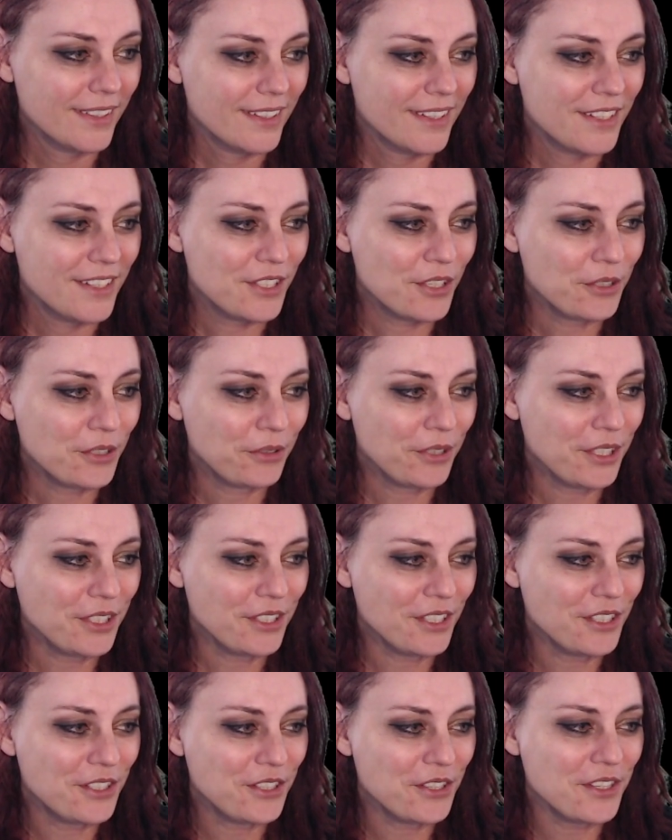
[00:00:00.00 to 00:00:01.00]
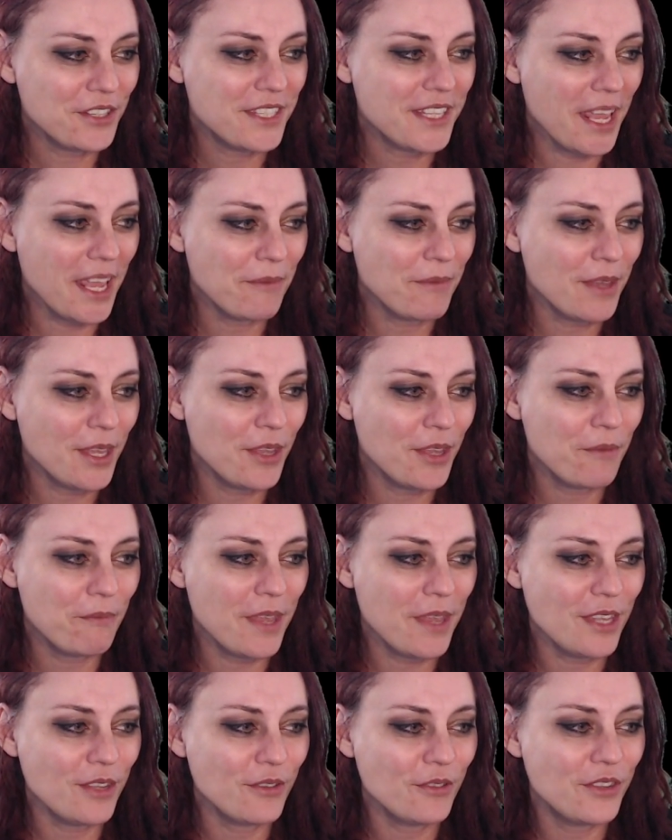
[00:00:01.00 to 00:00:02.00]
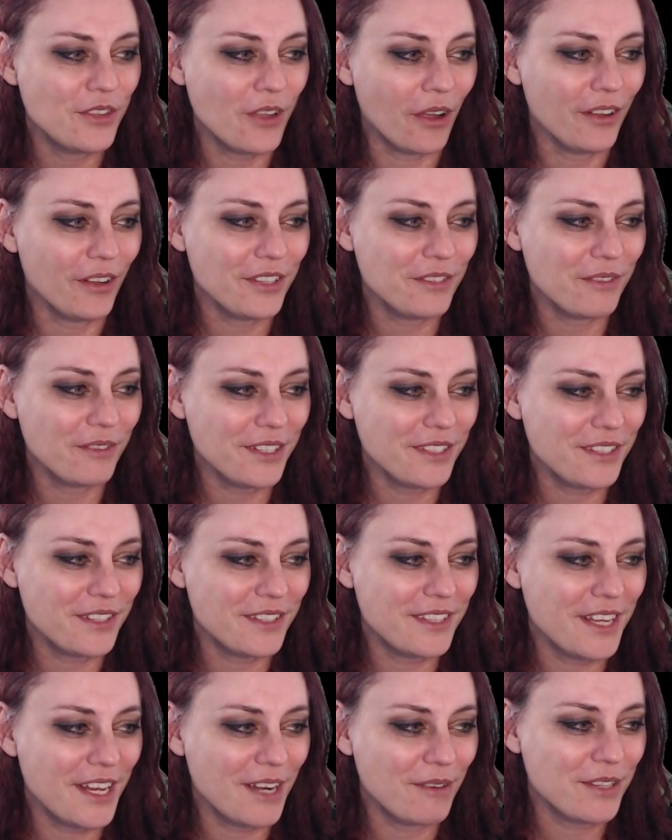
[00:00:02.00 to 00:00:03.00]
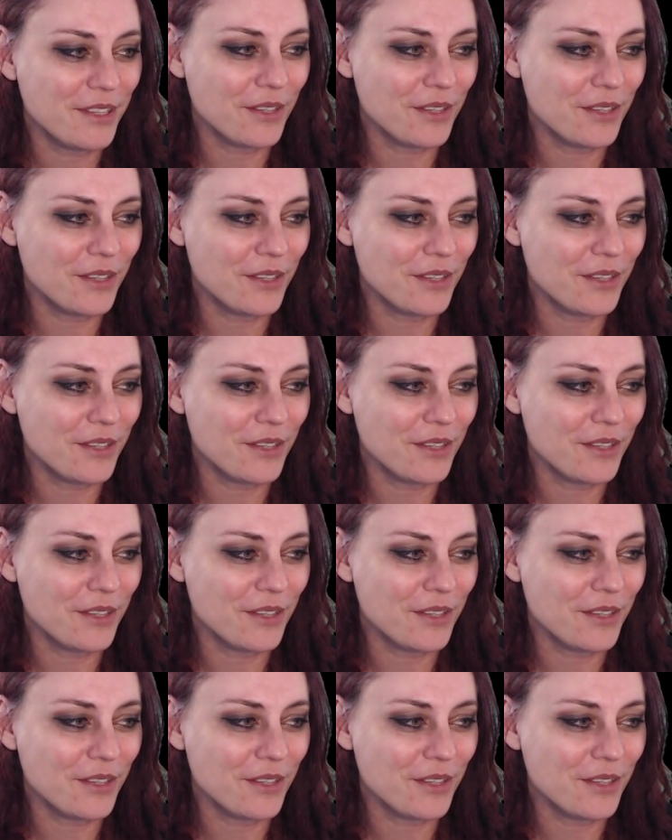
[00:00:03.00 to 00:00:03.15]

so Crittle Juice Gaming, you mean you don't want to deal with